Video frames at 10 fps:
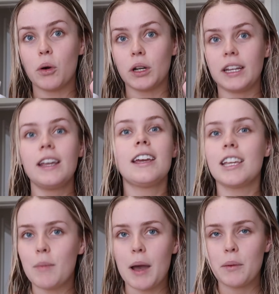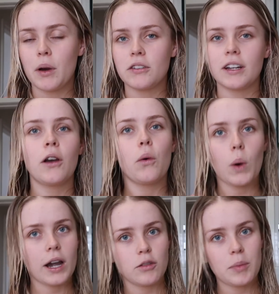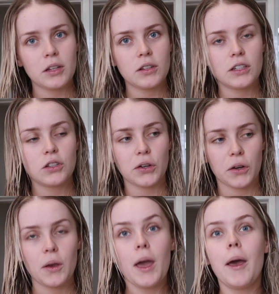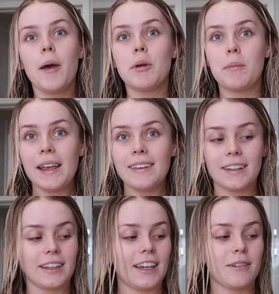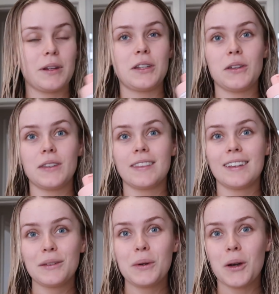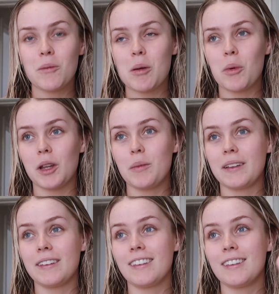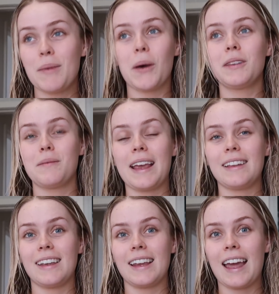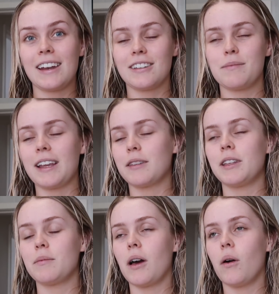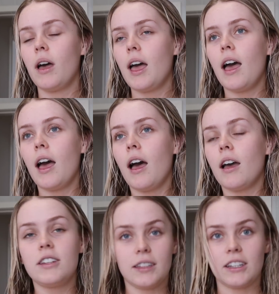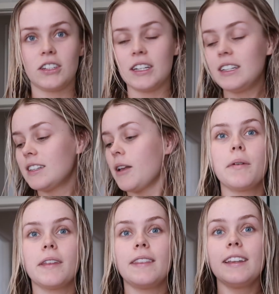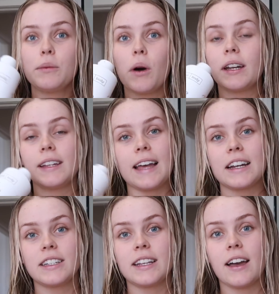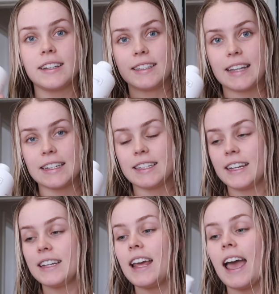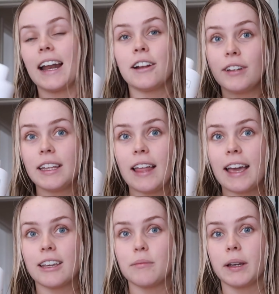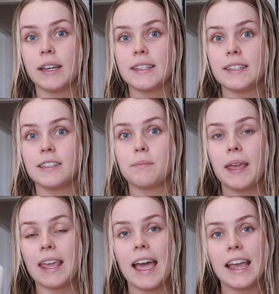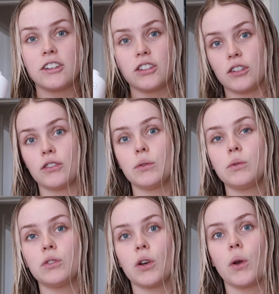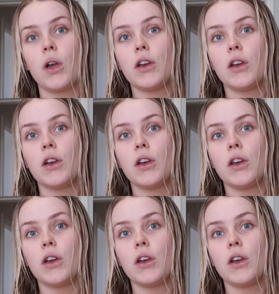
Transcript: Body. You might be wondering, why have you been using two? But basically I've been using this one on my body because it smells amazing and it just makes me smell delicious. But then this one is actually unscented, and I really like it because it's pH neutral, so